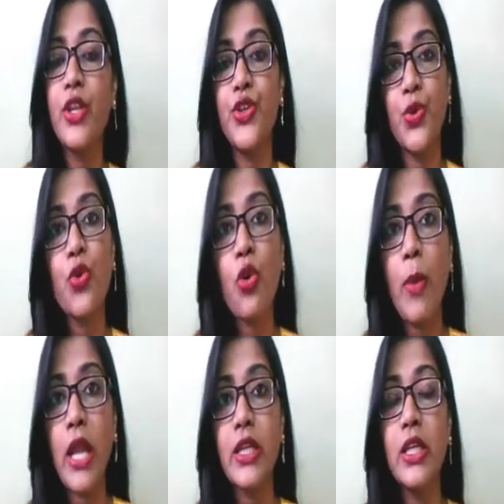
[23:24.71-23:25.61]
and
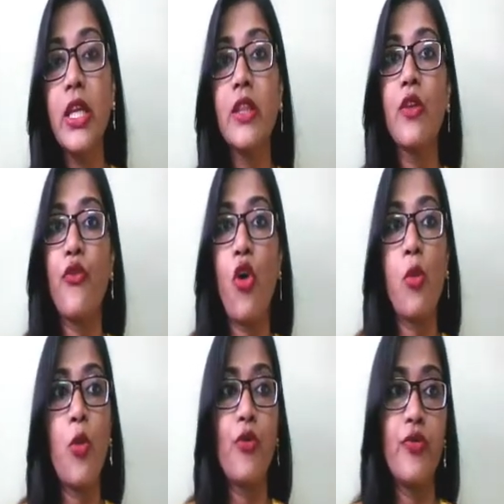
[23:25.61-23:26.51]
euchromatin in the
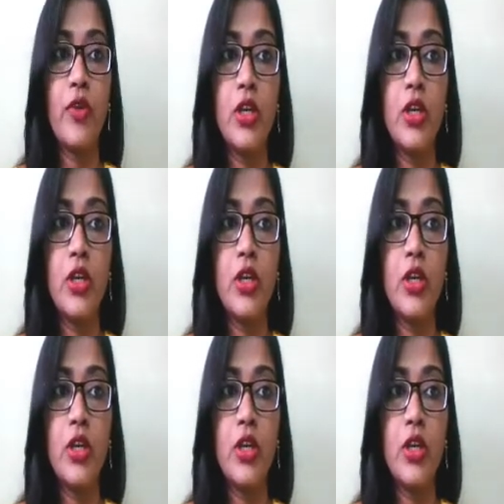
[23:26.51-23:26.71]
form of